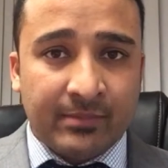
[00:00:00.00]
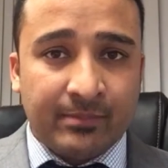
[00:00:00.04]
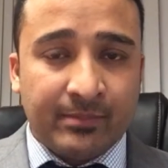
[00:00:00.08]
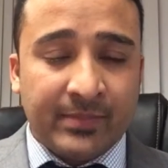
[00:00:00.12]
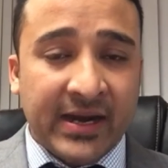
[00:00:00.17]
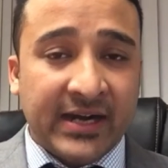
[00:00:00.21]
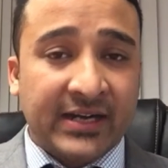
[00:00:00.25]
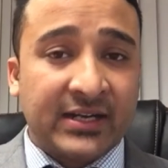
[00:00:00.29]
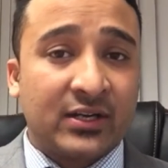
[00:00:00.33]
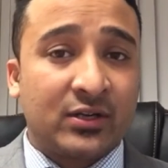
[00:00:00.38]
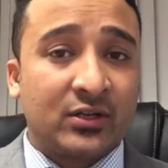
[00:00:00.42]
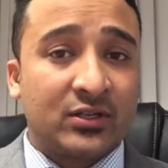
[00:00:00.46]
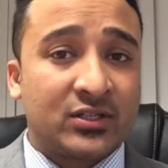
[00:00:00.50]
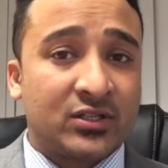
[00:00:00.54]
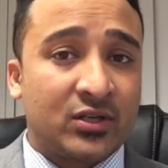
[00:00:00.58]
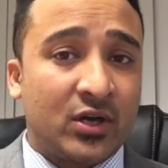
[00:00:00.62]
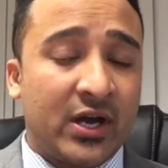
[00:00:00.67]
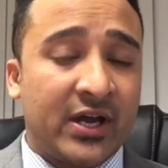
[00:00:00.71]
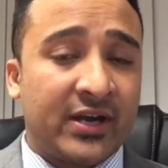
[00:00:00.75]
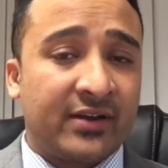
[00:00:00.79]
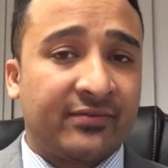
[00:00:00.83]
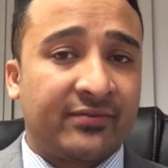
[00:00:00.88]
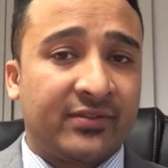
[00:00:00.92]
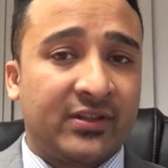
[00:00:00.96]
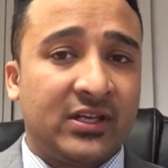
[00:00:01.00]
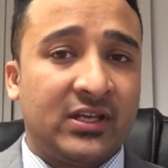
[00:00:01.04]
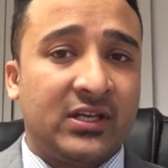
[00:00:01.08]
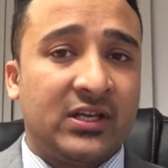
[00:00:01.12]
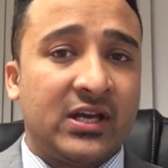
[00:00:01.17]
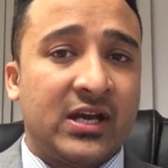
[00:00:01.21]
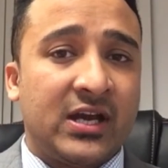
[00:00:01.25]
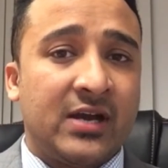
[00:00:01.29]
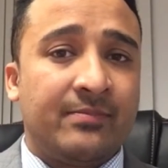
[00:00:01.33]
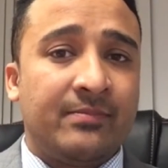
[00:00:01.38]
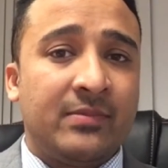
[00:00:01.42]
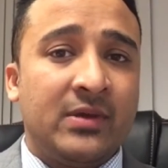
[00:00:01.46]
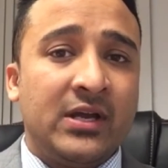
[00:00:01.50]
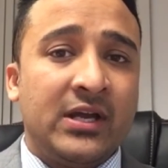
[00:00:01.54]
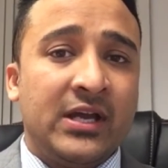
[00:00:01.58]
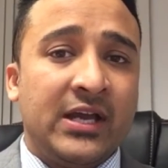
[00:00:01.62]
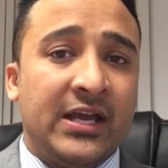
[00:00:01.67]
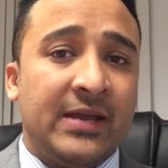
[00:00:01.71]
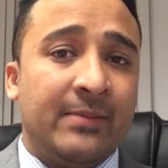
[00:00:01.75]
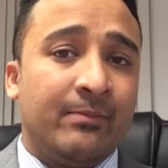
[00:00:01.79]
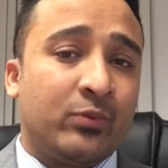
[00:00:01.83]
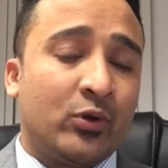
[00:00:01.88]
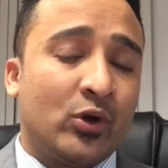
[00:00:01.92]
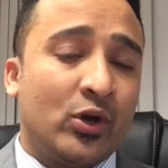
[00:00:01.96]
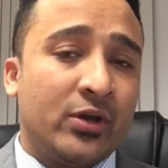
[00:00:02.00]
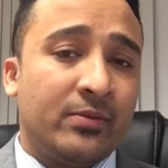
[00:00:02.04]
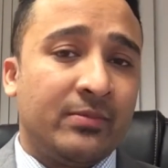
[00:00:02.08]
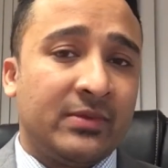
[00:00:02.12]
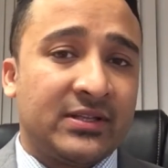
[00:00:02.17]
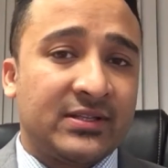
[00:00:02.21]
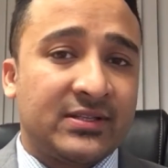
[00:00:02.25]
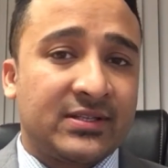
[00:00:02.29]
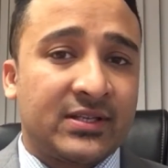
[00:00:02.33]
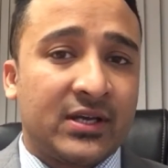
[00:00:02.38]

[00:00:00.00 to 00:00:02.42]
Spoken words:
practical side of the employment.